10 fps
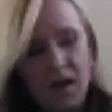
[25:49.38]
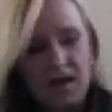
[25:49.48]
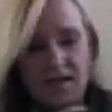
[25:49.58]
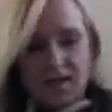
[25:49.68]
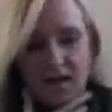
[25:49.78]

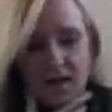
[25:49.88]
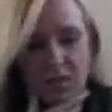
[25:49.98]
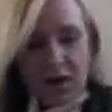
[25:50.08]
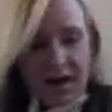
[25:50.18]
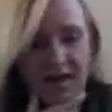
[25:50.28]
But
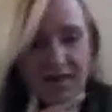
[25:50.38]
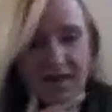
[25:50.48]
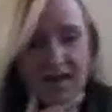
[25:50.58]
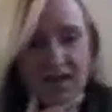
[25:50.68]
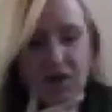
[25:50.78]
I
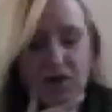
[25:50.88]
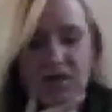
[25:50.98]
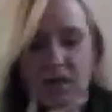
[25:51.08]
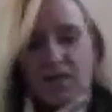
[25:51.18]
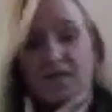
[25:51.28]
think,
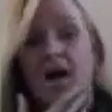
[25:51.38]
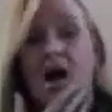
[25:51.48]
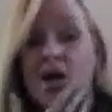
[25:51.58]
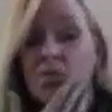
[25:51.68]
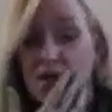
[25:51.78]
something that
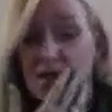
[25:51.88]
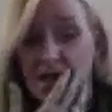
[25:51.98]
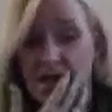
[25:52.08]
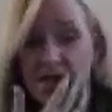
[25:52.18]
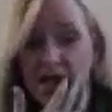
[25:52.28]
I'm
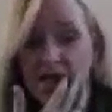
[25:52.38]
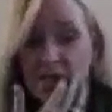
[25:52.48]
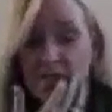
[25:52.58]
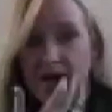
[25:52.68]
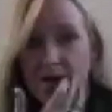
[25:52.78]
really
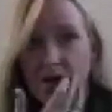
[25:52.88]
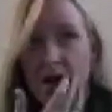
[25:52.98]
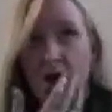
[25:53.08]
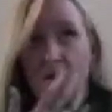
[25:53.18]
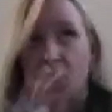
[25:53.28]
excited about
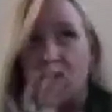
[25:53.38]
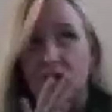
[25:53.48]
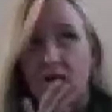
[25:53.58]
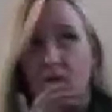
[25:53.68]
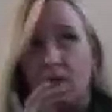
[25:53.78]

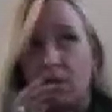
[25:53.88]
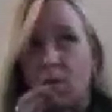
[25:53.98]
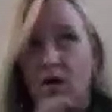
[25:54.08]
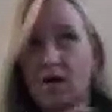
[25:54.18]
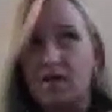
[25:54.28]
with the
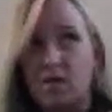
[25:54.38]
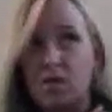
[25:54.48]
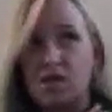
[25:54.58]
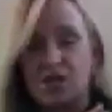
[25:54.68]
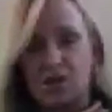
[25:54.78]
work that
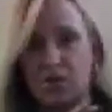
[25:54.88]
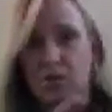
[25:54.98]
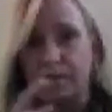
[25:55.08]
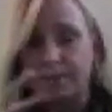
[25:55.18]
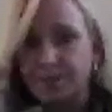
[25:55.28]
we
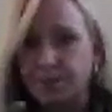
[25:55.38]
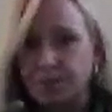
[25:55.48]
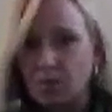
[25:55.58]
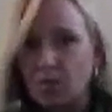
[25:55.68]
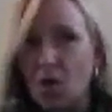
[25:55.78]
do,
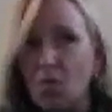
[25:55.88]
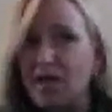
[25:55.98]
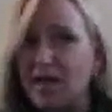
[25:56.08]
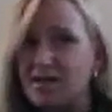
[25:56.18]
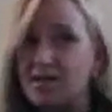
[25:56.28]

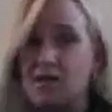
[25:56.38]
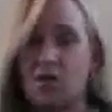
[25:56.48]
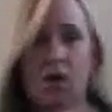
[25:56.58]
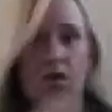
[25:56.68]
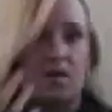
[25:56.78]
we get to
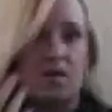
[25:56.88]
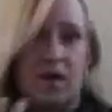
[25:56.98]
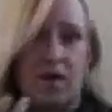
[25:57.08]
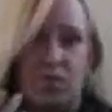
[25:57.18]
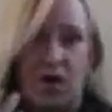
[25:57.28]
see all these
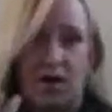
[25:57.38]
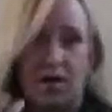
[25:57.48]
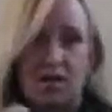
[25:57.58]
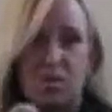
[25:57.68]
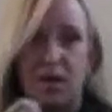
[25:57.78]
great
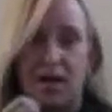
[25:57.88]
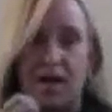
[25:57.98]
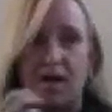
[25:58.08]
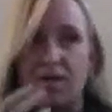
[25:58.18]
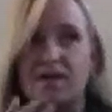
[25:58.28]
products,
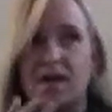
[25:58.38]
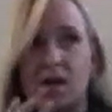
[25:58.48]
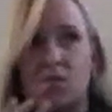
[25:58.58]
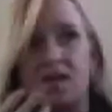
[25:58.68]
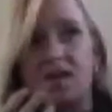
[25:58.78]
but every
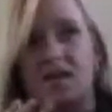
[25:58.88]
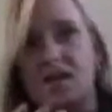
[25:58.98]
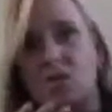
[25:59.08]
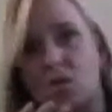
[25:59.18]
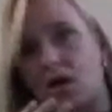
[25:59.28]
time we
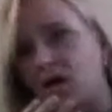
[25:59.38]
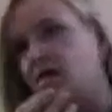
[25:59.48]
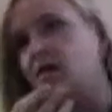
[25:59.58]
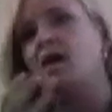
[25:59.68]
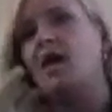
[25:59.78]
see
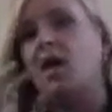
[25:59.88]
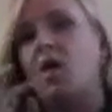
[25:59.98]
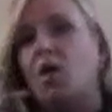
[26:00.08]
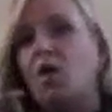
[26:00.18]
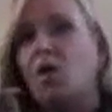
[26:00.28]
one,
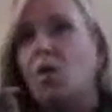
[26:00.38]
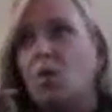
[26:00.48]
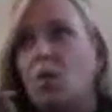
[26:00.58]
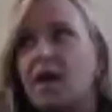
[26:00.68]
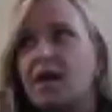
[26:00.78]

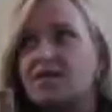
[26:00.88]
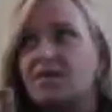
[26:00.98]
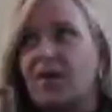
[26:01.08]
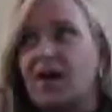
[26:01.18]
it's